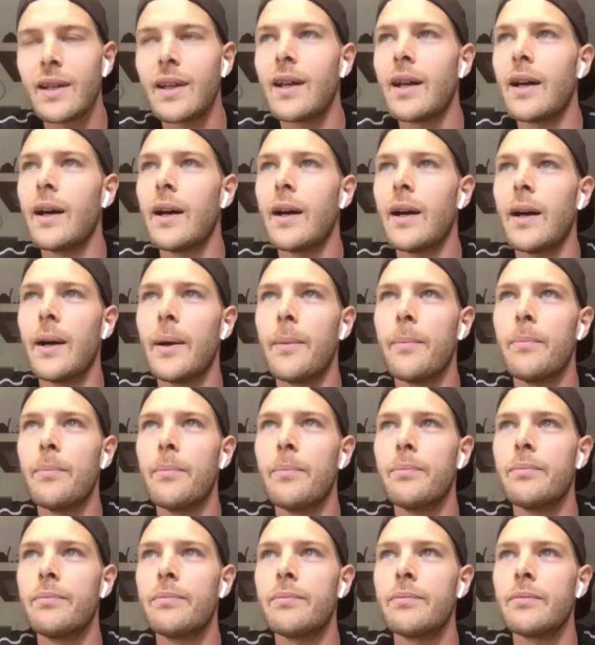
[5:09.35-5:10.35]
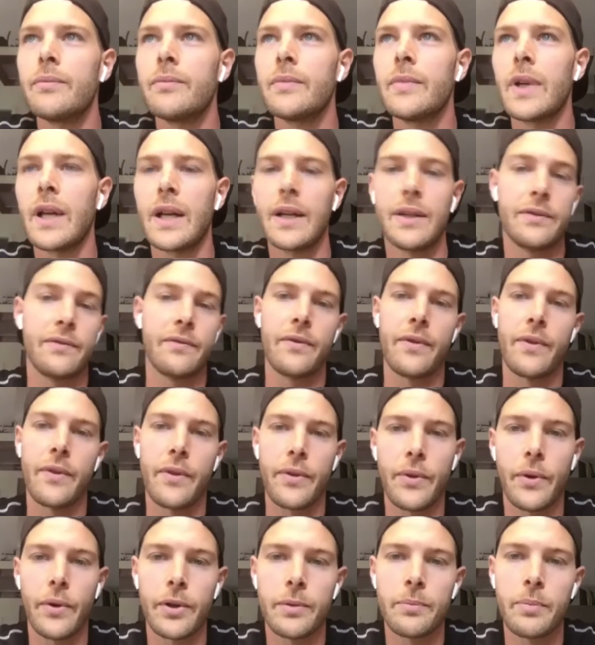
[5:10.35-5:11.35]
Um, and
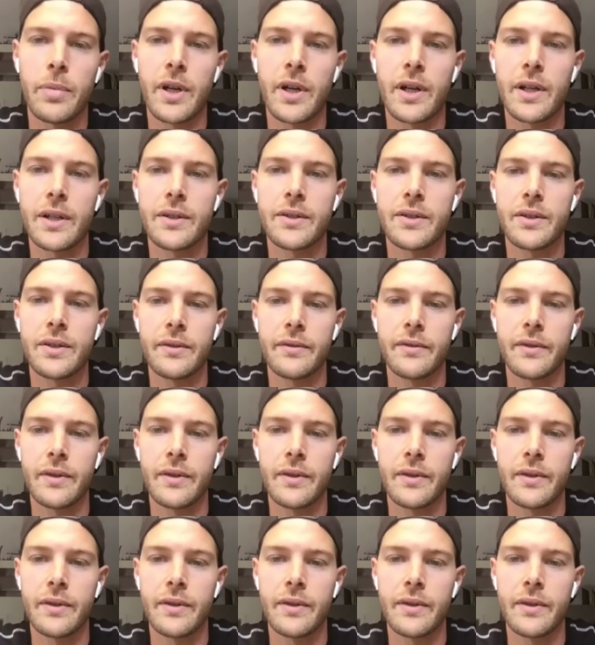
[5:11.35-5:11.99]
third part,